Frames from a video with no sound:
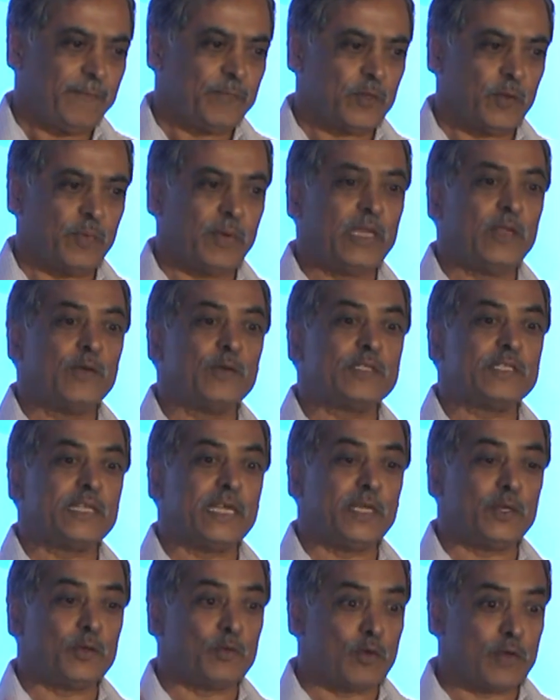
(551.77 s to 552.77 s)
So when you
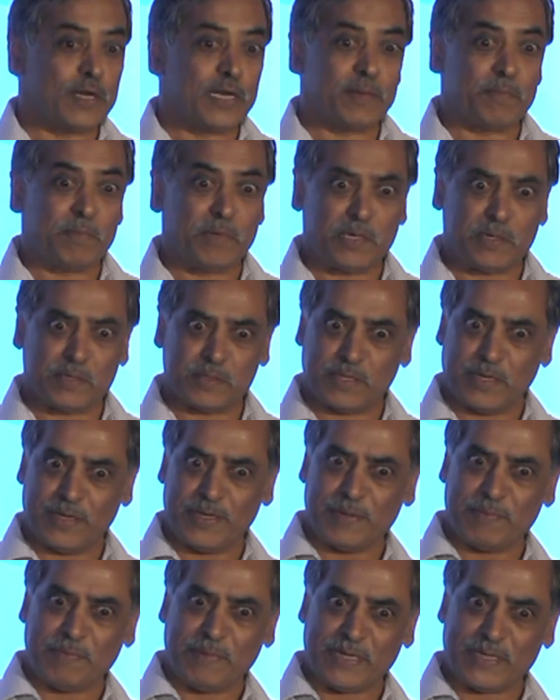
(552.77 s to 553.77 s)
see 200 meters,
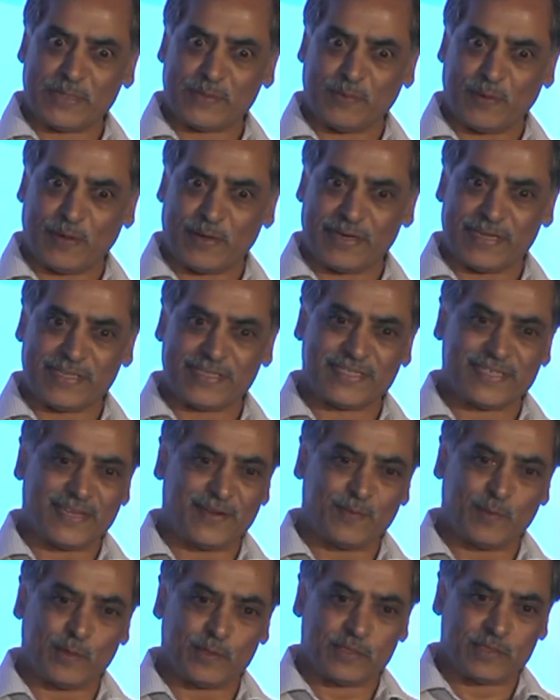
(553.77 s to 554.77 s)
100 meters water
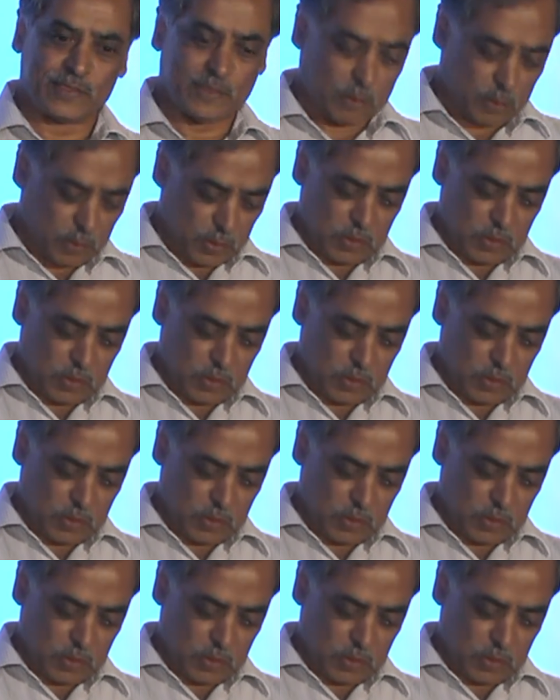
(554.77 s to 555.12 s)
resistant watches,